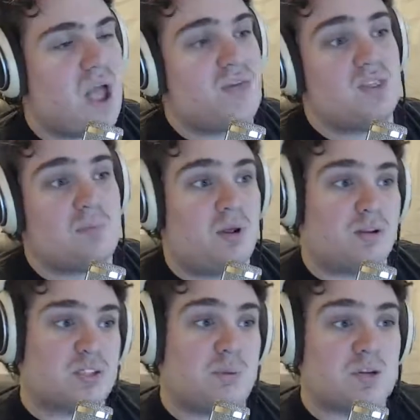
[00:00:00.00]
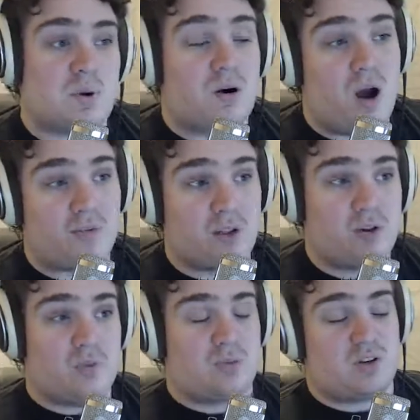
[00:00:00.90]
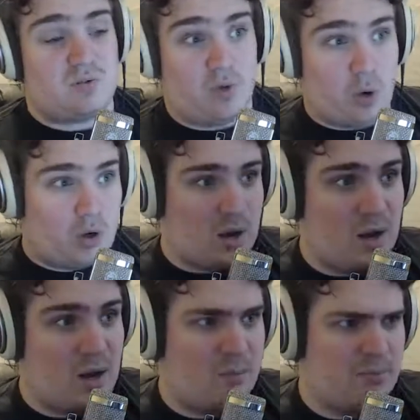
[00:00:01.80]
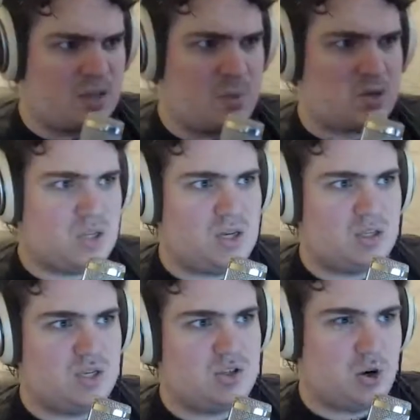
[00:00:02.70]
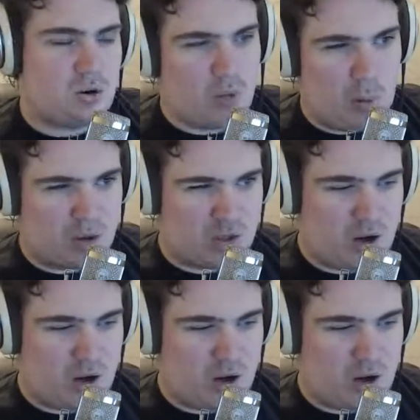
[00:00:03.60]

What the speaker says: I think that Melons is a much better offlaner than position 4, especially because his jungle roamers are